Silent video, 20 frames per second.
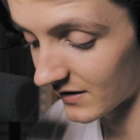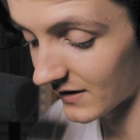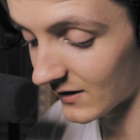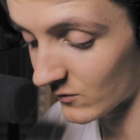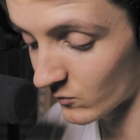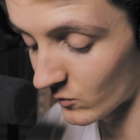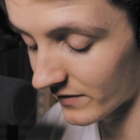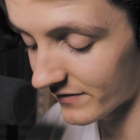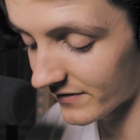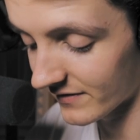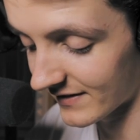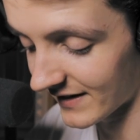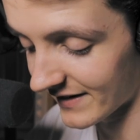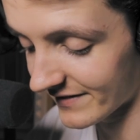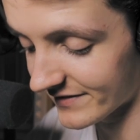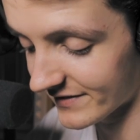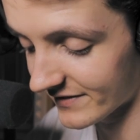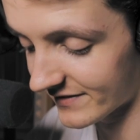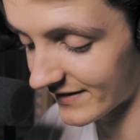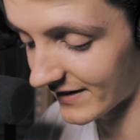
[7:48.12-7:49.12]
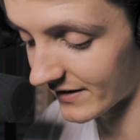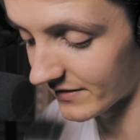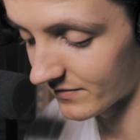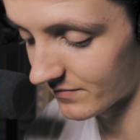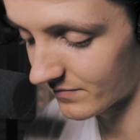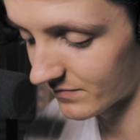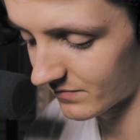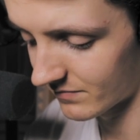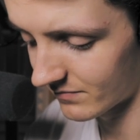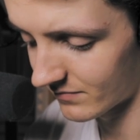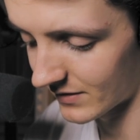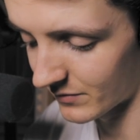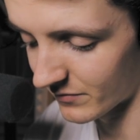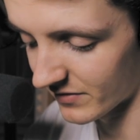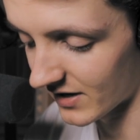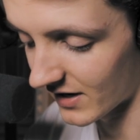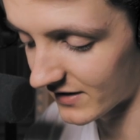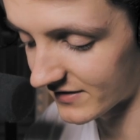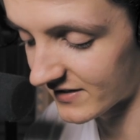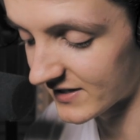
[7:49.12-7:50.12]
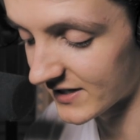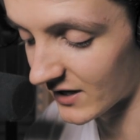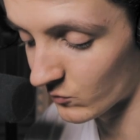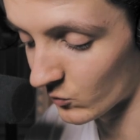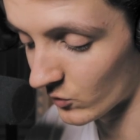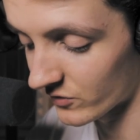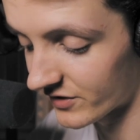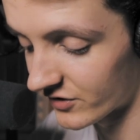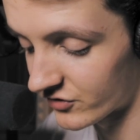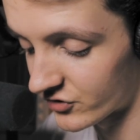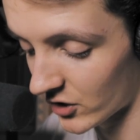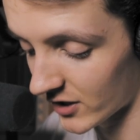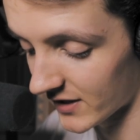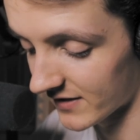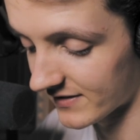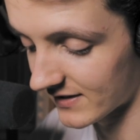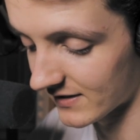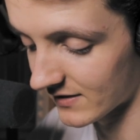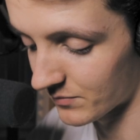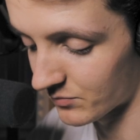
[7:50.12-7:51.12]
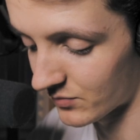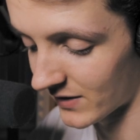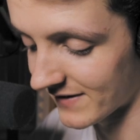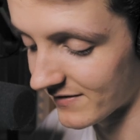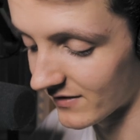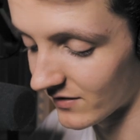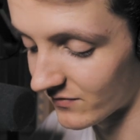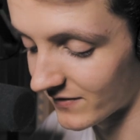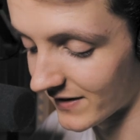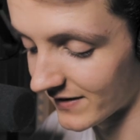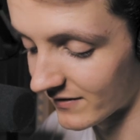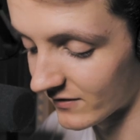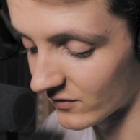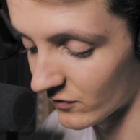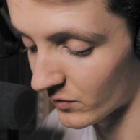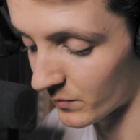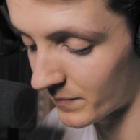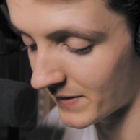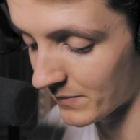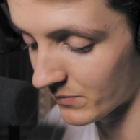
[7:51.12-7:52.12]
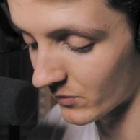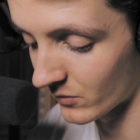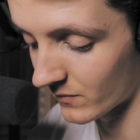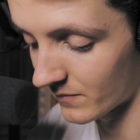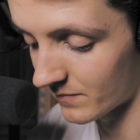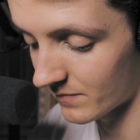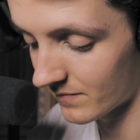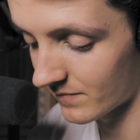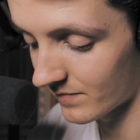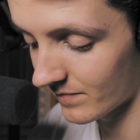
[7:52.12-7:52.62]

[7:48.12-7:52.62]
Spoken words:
It was as Hester said, in regard to the unwonted jollity that brightened the faces of the people.